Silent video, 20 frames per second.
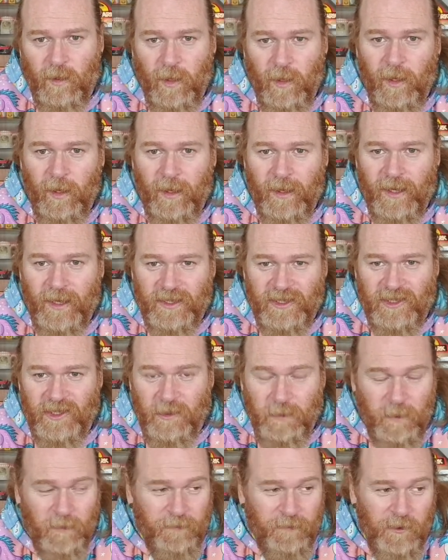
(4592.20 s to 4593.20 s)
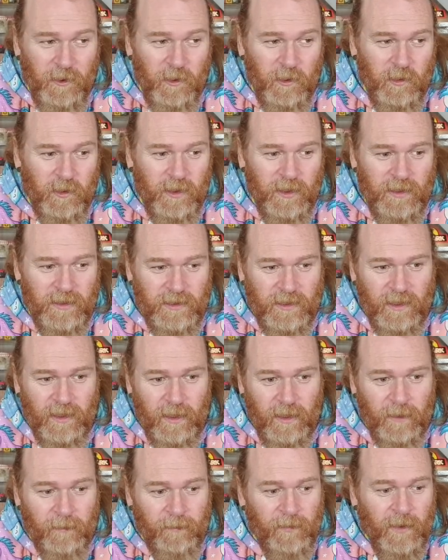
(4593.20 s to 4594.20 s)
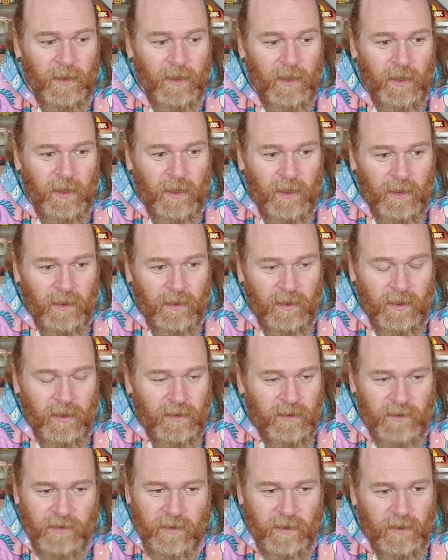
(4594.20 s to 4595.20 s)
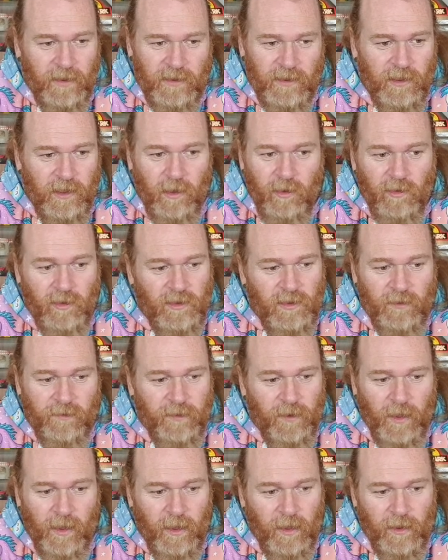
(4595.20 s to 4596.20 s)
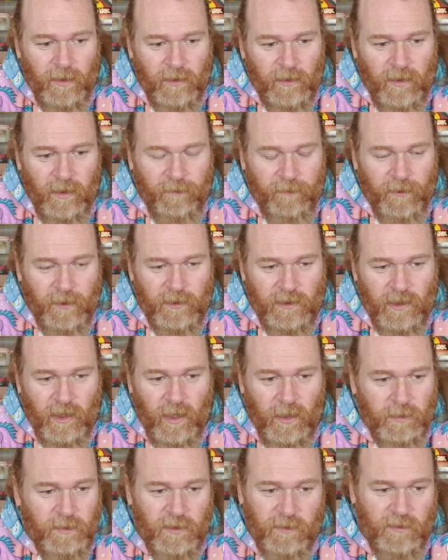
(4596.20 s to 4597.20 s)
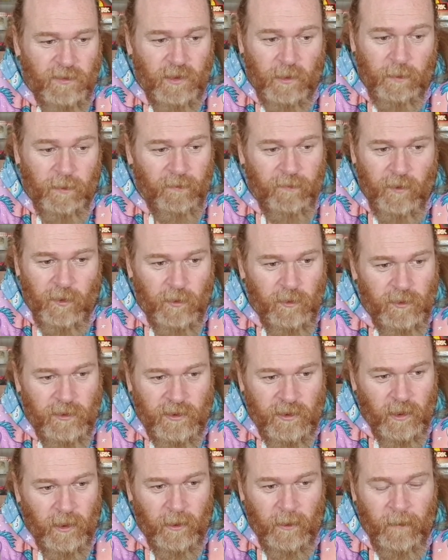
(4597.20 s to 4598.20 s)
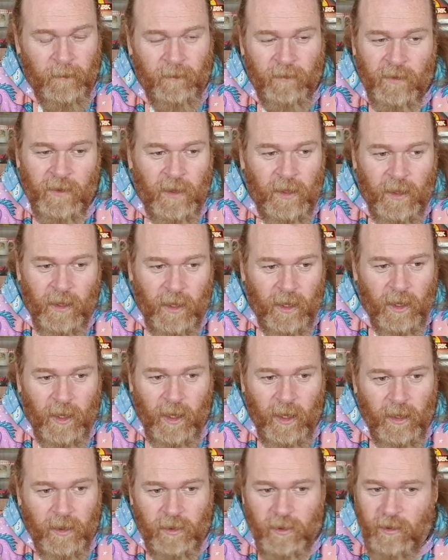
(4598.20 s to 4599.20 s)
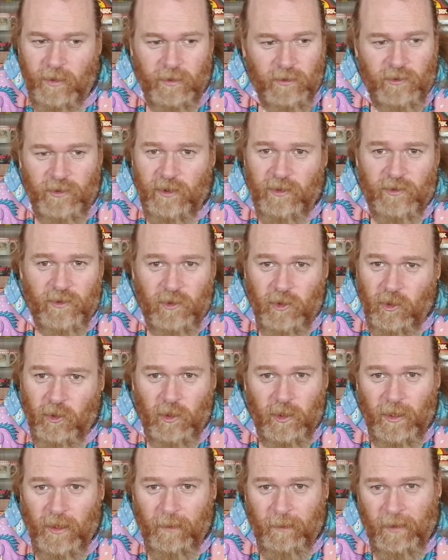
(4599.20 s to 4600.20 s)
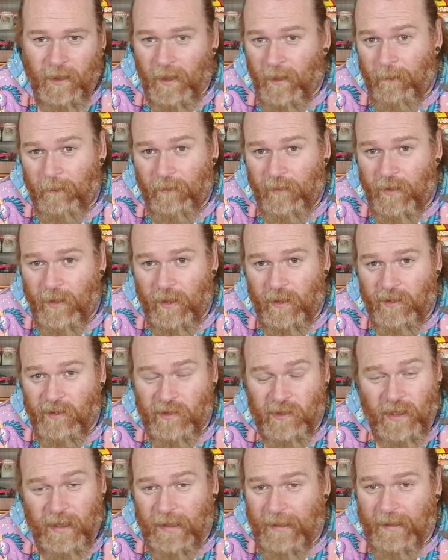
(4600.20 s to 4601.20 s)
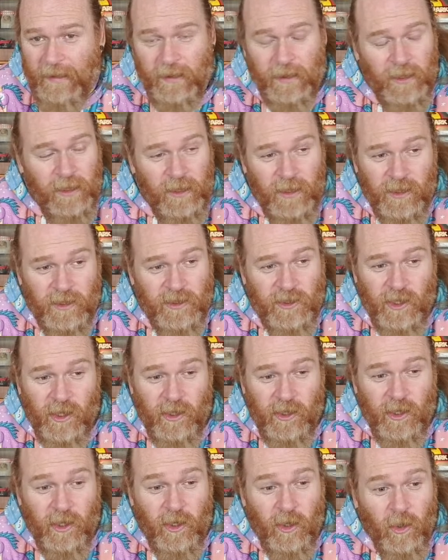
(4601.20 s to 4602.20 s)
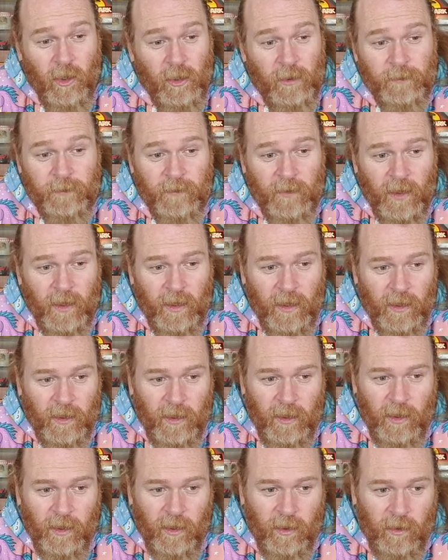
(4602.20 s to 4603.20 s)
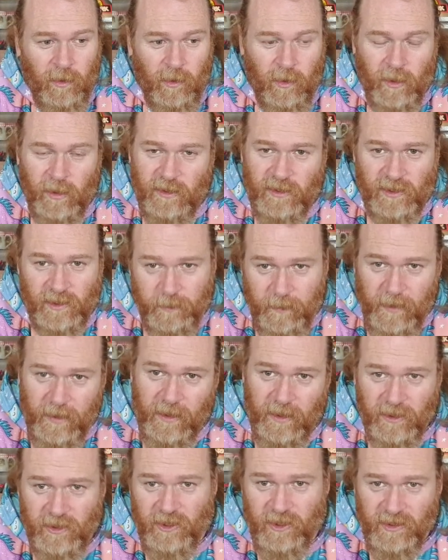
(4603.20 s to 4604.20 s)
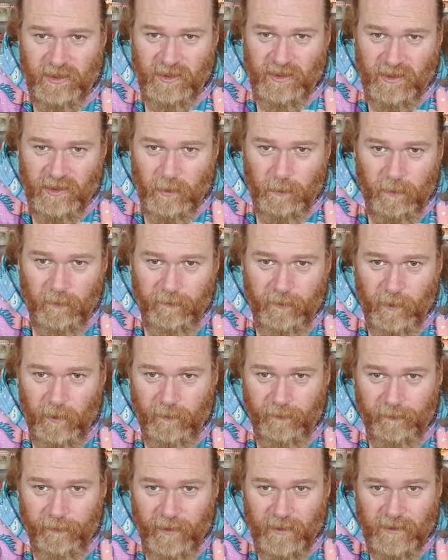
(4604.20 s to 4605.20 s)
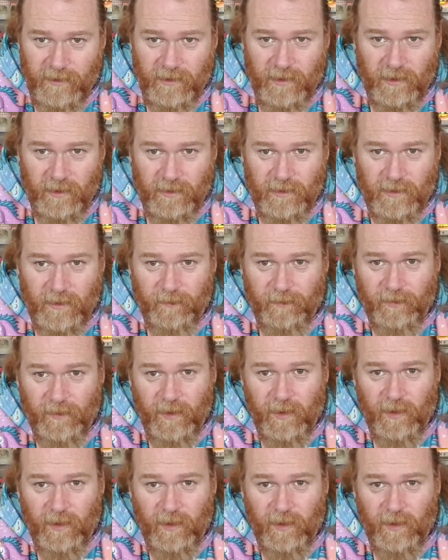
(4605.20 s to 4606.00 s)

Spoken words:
A superfood is there's loads of different types of superfoods. So you just Google it, man. It's like, so you got, you know, like spinach is a superfood, for instance.